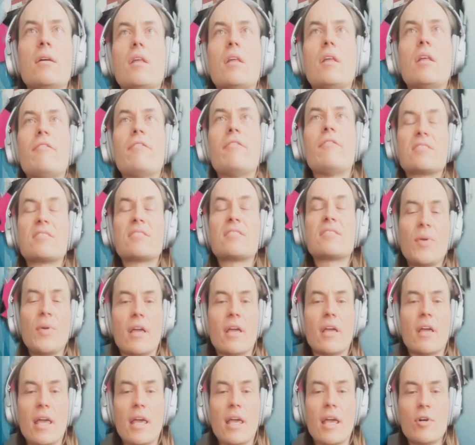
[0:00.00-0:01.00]
fixed supply,
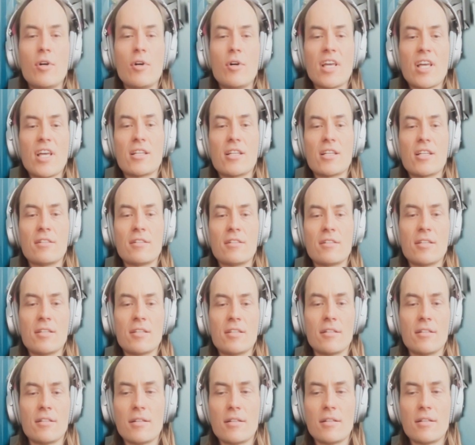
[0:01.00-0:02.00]
it was actually
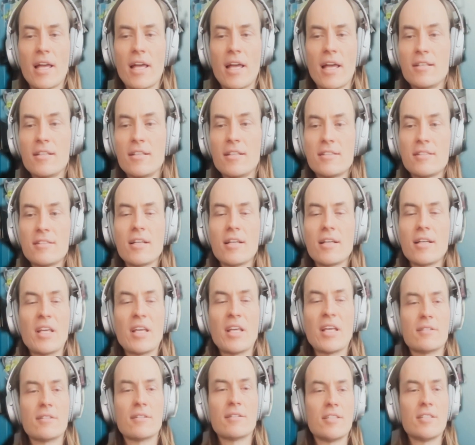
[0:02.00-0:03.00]
considered, and it is still
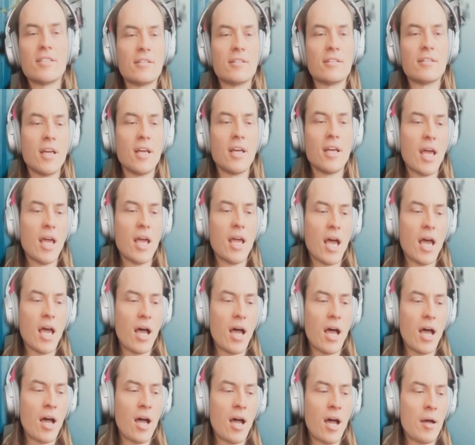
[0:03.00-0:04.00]
being considered.
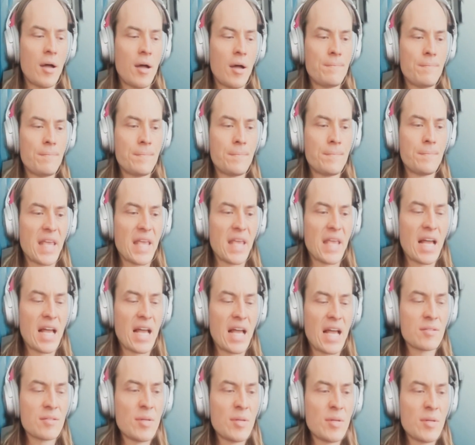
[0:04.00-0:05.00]
It
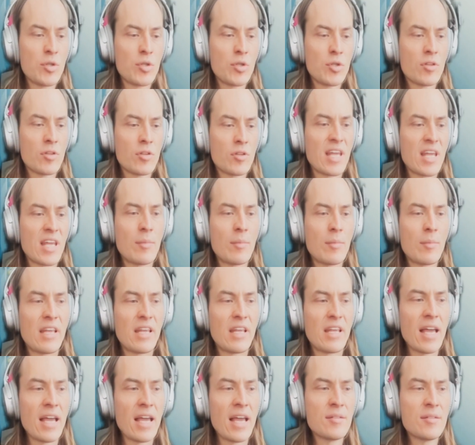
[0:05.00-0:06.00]
hasn't been put on the table
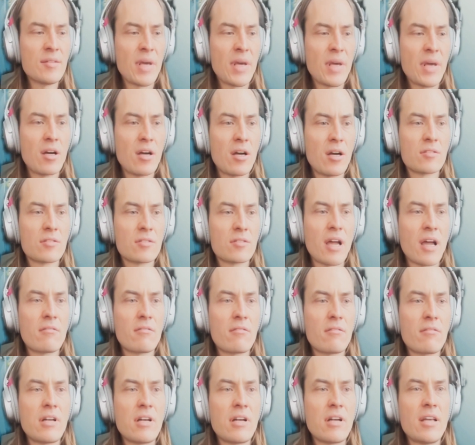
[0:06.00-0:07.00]
yet because
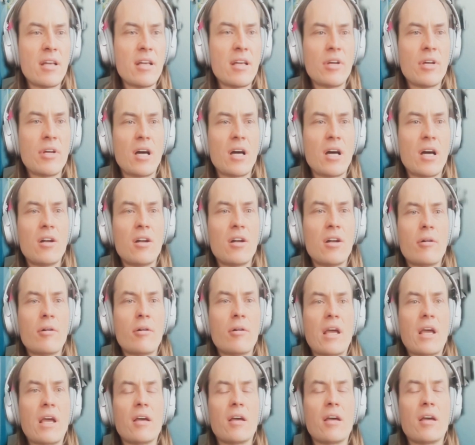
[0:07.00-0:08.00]
currently we are
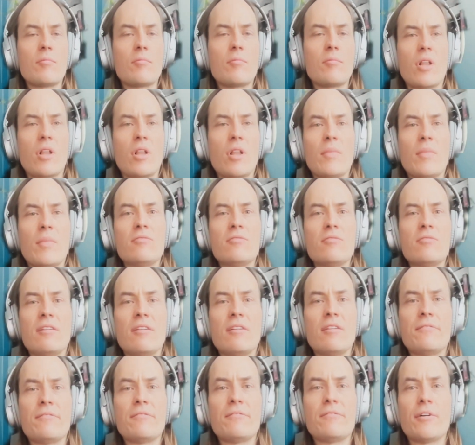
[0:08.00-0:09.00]
lowering, well, the mint
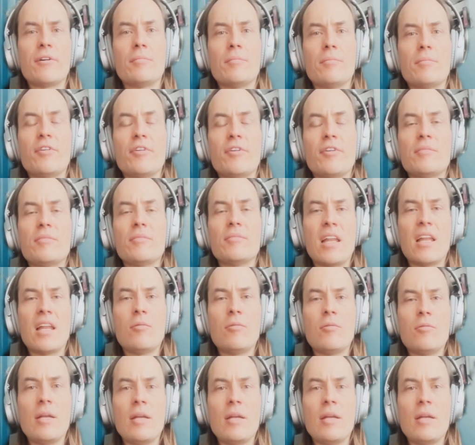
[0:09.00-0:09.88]
rate from 10 to